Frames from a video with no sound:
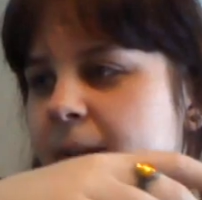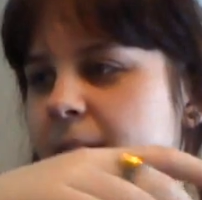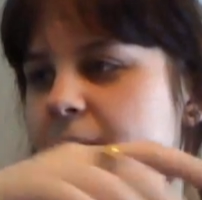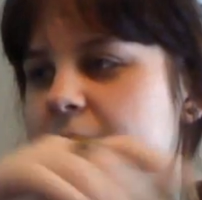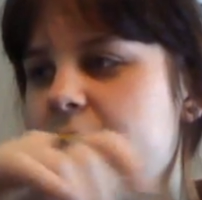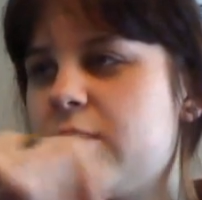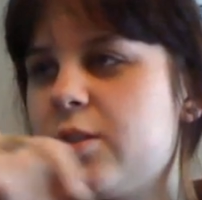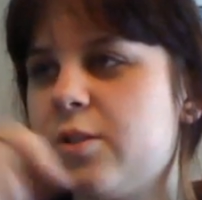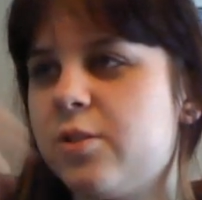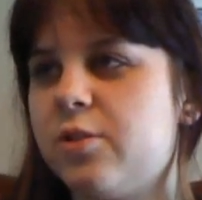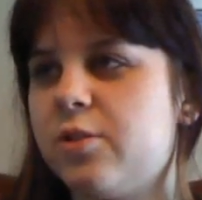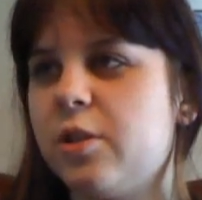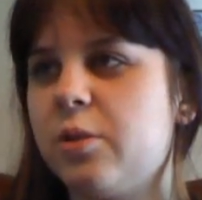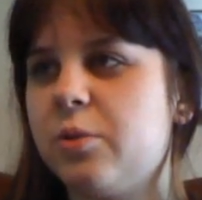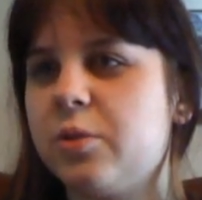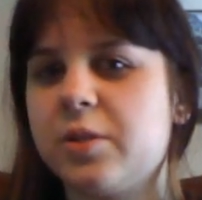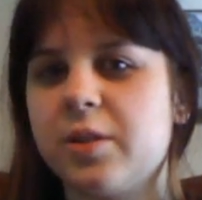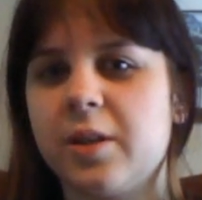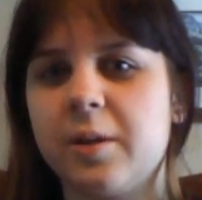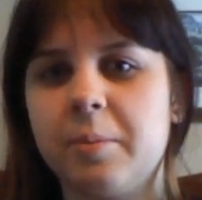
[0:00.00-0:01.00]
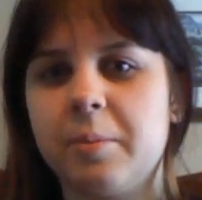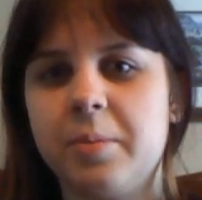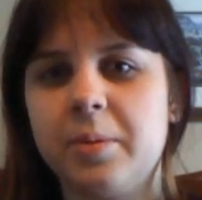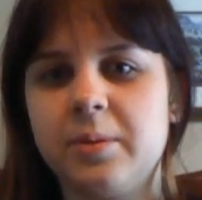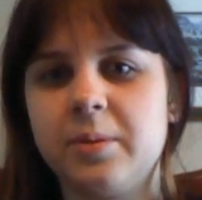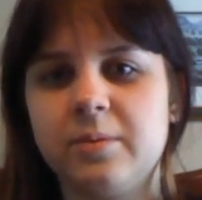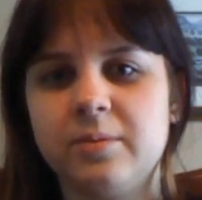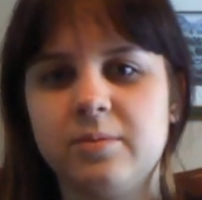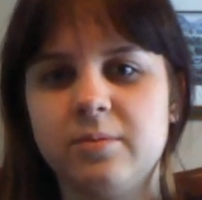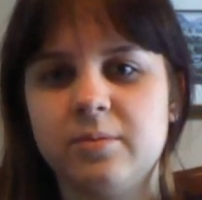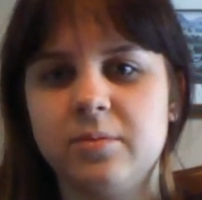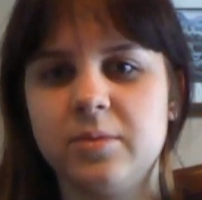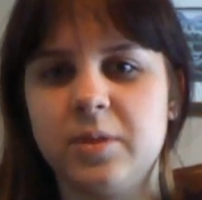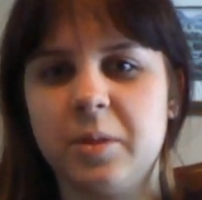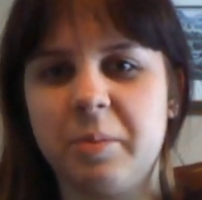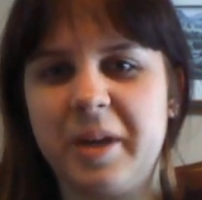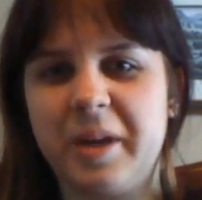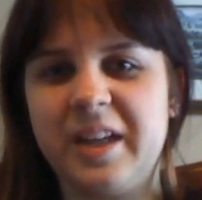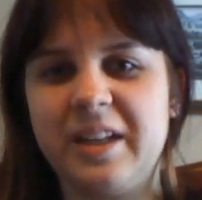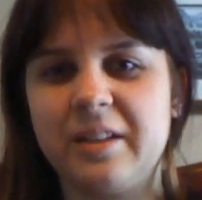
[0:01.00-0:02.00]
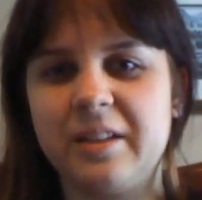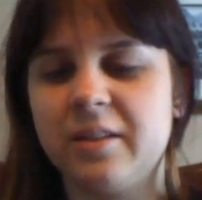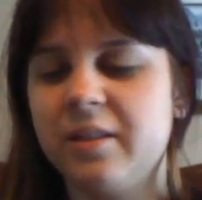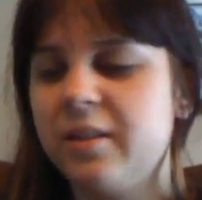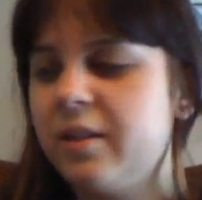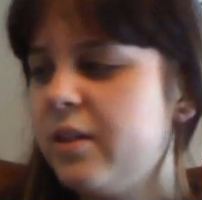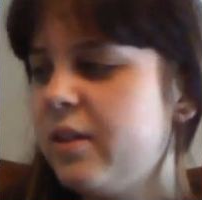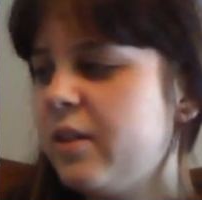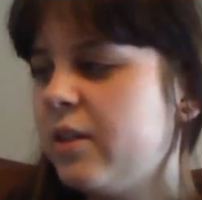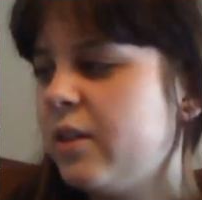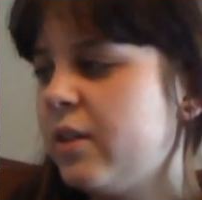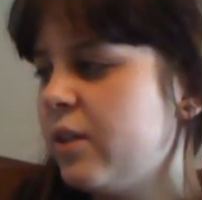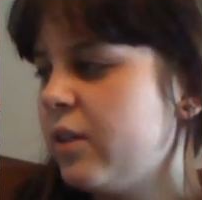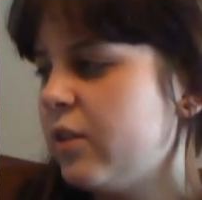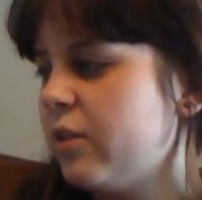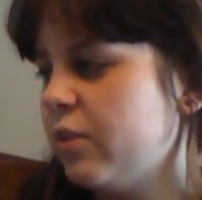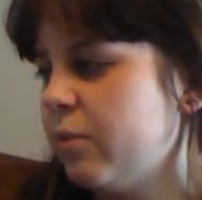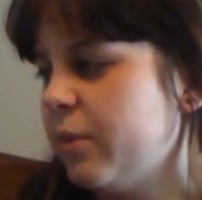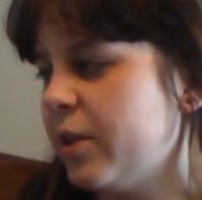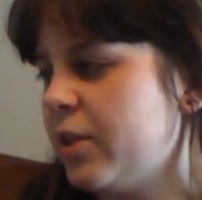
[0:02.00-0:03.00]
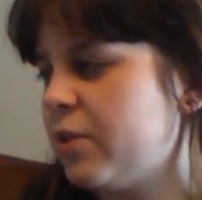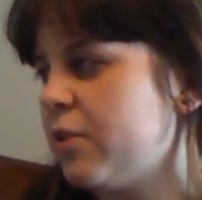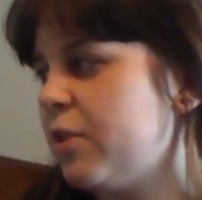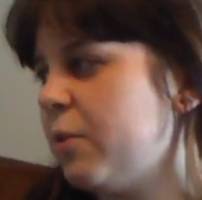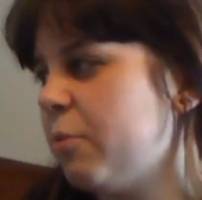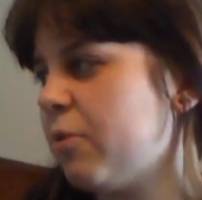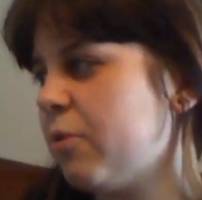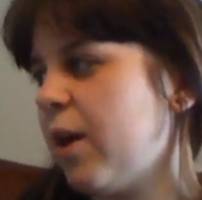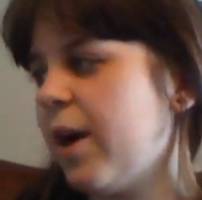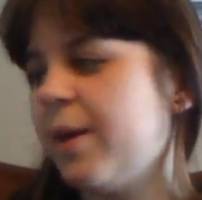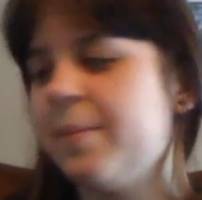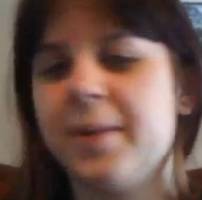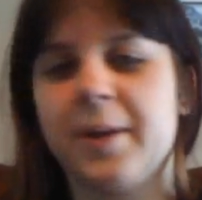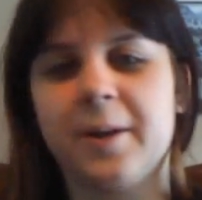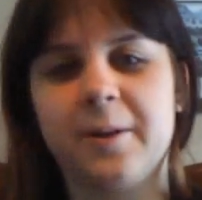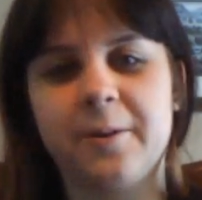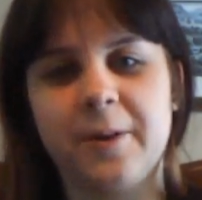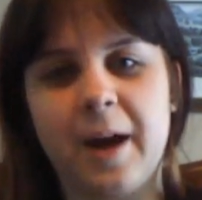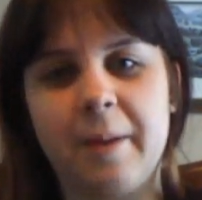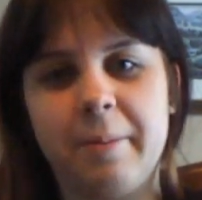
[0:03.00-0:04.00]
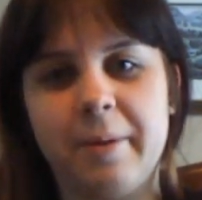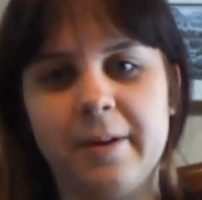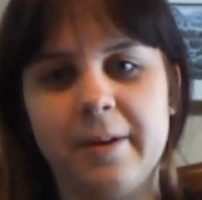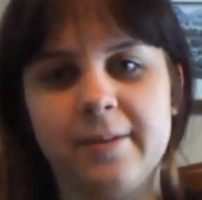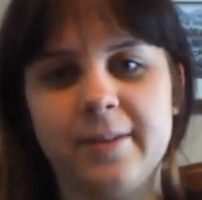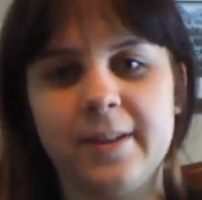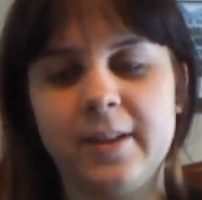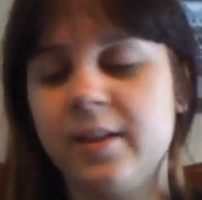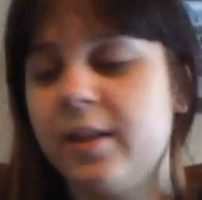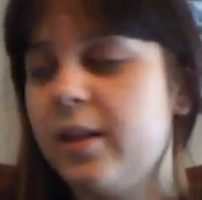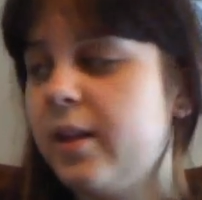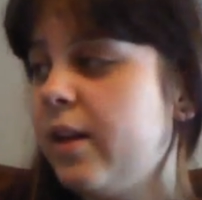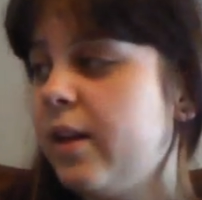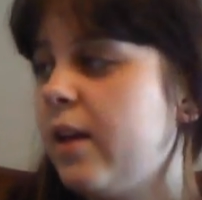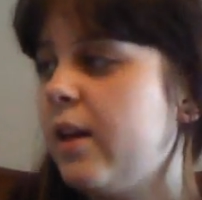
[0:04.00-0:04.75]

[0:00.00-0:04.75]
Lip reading: It just soaks up the paint. So make sure you prime the crap out of it.